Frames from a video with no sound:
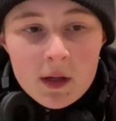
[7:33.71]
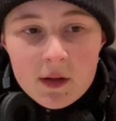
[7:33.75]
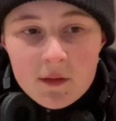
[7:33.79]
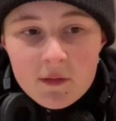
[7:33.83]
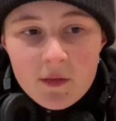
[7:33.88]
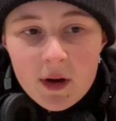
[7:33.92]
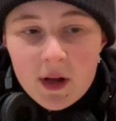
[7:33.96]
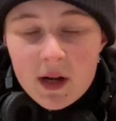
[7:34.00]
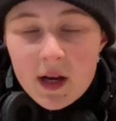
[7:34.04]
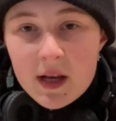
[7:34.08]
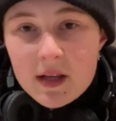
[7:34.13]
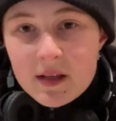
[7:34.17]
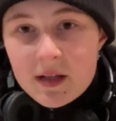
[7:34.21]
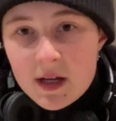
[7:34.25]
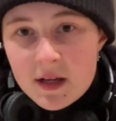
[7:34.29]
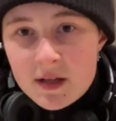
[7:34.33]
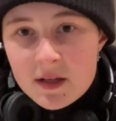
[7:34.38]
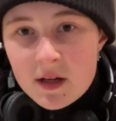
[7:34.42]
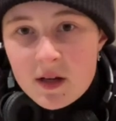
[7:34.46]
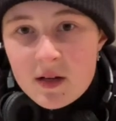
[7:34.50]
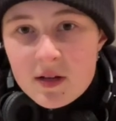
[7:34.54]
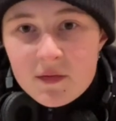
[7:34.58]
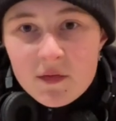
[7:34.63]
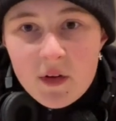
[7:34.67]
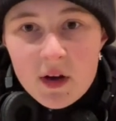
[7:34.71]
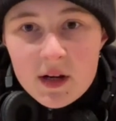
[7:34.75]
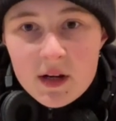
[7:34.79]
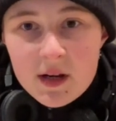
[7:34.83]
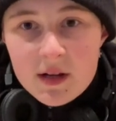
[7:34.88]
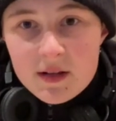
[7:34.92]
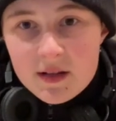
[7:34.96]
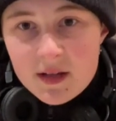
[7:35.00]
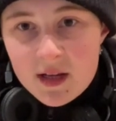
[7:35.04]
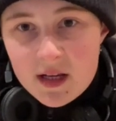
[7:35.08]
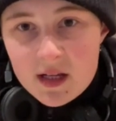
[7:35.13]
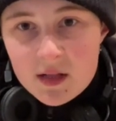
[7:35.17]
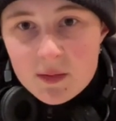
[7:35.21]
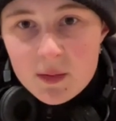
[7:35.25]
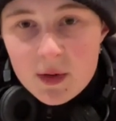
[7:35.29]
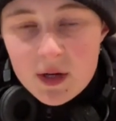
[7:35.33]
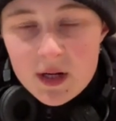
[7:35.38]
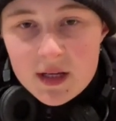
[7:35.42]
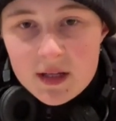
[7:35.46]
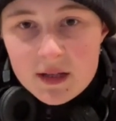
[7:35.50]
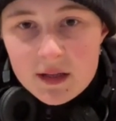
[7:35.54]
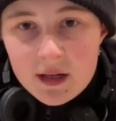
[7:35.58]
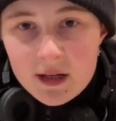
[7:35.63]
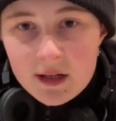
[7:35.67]
Find it in Tesco's, find it in
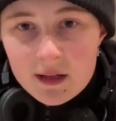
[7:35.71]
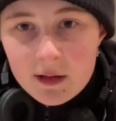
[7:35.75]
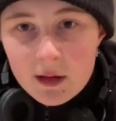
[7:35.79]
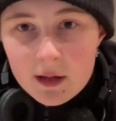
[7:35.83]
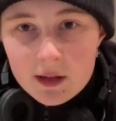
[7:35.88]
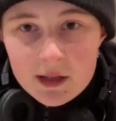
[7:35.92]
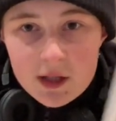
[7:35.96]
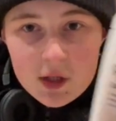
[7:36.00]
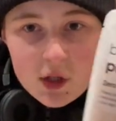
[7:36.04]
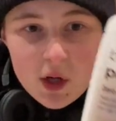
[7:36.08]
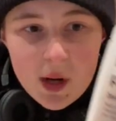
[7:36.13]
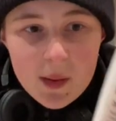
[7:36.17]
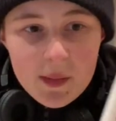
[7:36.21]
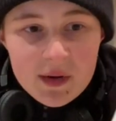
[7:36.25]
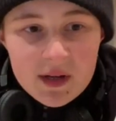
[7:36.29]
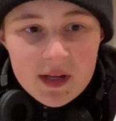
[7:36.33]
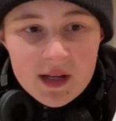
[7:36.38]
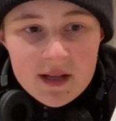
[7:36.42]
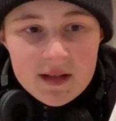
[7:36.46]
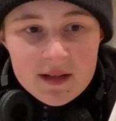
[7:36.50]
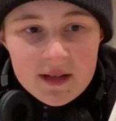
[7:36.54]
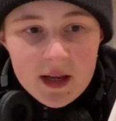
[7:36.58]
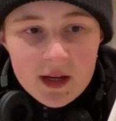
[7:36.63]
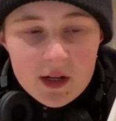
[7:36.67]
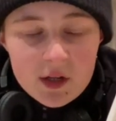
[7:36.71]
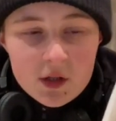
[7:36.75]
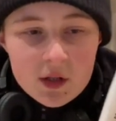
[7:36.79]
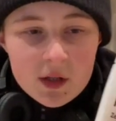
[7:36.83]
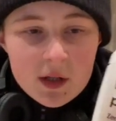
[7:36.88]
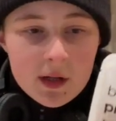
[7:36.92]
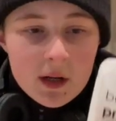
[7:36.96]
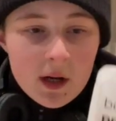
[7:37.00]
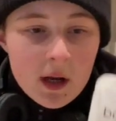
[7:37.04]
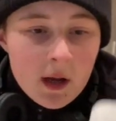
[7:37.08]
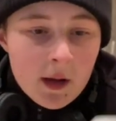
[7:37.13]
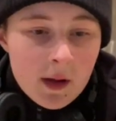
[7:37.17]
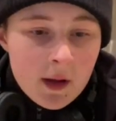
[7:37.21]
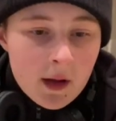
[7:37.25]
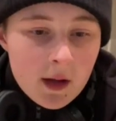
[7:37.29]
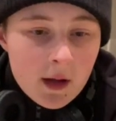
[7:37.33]
Sainsbury's in, like, the Japanese section.